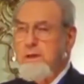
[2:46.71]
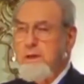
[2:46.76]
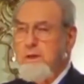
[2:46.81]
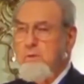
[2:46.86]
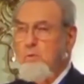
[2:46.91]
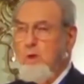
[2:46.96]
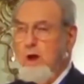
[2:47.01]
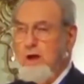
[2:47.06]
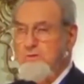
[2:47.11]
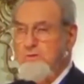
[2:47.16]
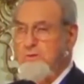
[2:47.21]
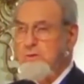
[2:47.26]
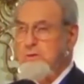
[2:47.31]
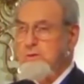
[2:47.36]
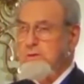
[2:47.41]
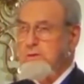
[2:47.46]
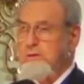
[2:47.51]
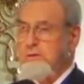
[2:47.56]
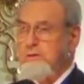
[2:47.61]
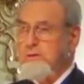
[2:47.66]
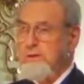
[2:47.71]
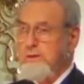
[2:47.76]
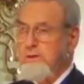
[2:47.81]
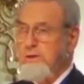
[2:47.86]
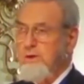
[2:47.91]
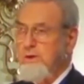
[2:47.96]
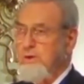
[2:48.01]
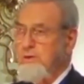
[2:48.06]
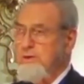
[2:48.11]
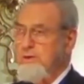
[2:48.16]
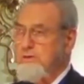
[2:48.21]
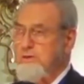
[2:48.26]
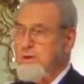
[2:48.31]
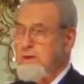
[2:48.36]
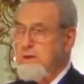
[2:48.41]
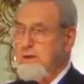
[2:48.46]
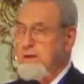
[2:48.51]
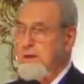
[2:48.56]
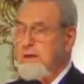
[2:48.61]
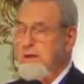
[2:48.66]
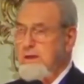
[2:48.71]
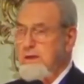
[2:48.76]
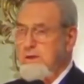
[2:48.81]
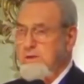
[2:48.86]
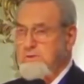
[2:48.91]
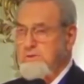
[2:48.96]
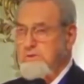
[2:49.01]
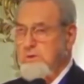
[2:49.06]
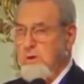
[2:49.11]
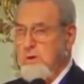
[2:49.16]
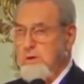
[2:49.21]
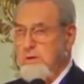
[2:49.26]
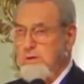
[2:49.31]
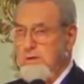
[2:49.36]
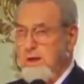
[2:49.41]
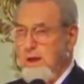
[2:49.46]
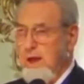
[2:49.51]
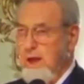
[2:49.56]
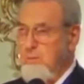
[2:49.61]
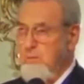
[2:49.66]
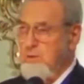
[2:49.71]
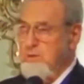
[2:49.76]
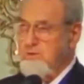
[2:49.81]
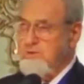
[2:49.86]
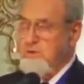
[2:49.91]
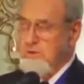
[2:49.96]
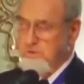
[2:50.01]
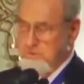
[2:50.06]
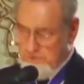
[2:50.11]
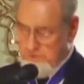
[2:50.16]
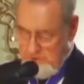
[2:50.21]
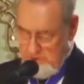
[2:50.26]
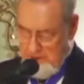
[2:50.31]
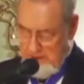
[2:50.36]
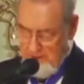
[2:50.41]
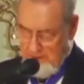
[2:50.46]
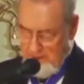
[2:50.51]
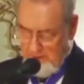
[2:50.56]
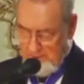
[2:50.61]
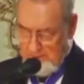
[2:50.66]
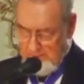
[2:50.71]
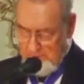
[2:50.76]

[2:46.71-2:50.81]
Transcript: in Washington that earnestly sought that I be Surgeon General.